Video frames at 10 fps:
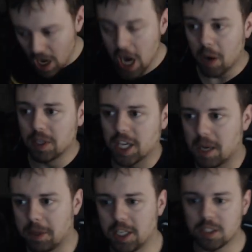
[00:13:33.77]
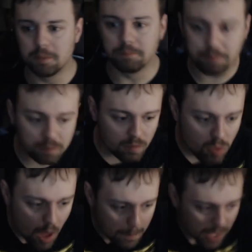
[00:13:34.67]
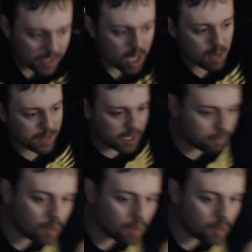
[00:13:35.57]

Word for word: All right, 1 second, please. BRB, gotta pee,